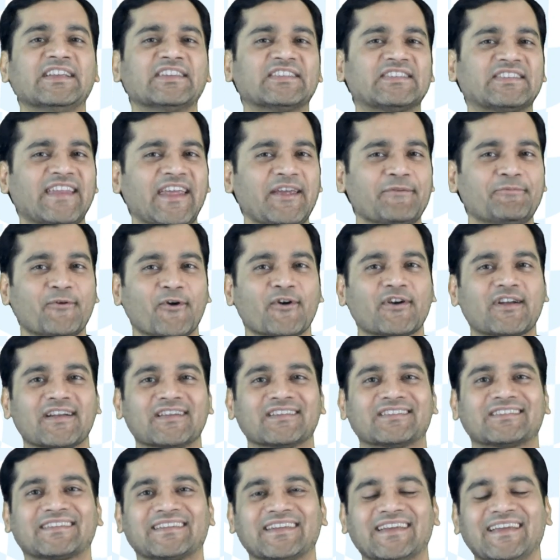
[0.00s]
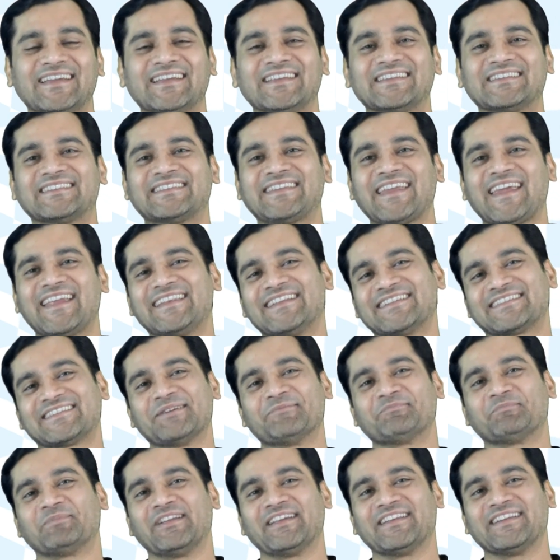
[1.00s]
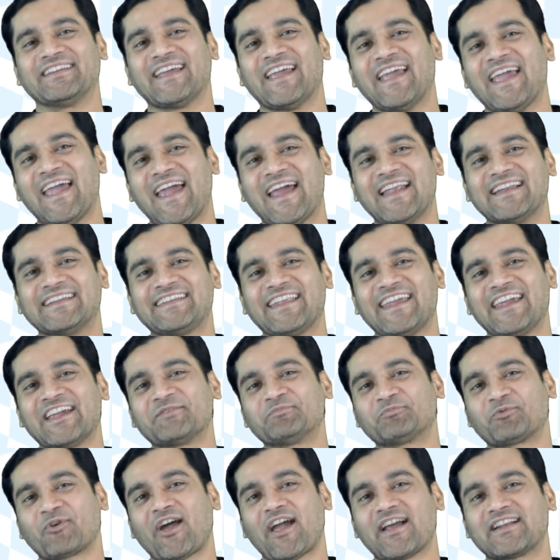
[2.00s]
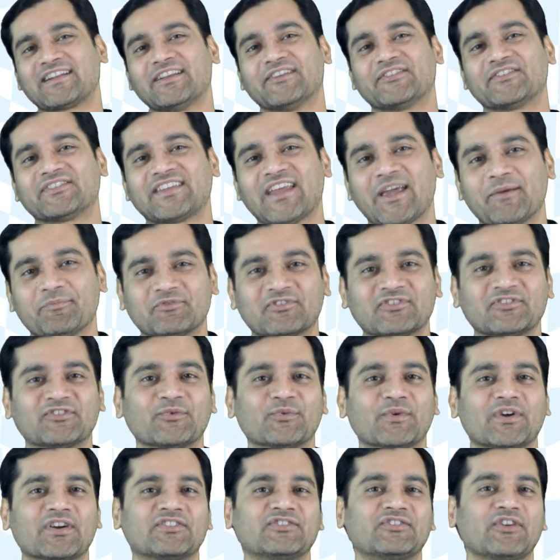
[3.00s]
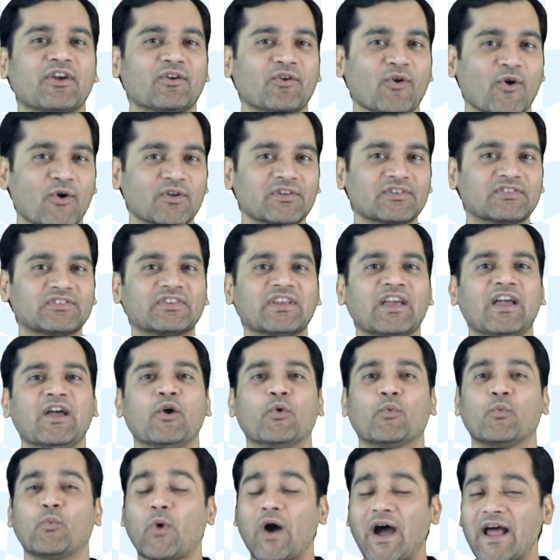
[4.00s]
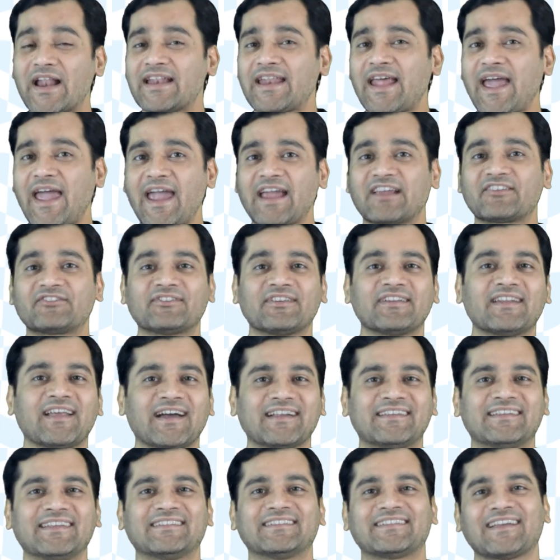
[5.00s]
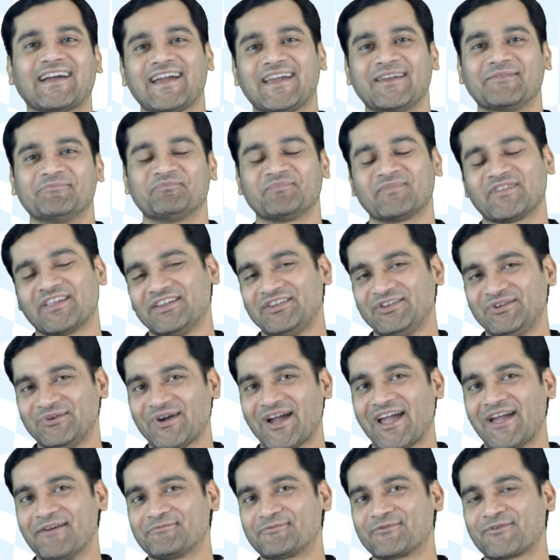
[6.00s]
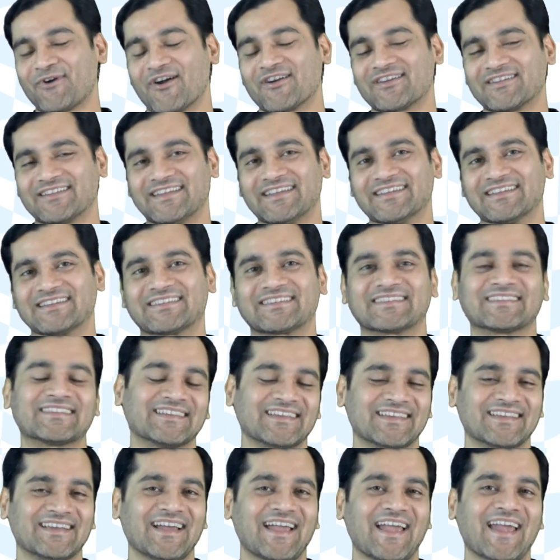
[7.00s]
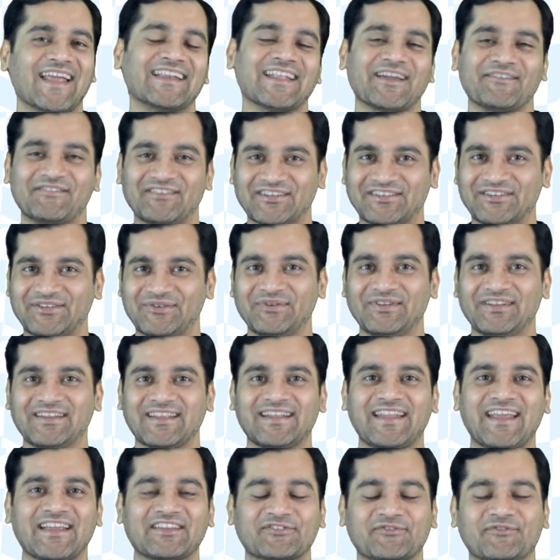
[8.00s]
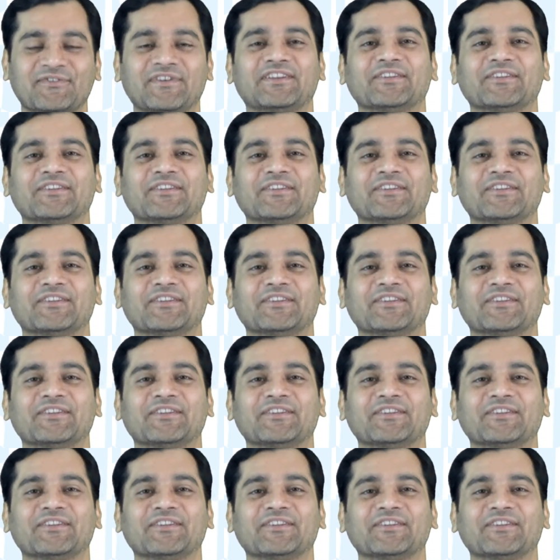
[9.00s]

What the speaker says: Stay focused, stay disciplined, and take proactive steps towards your goals, one action at a time. You have got this, and I will see you in the next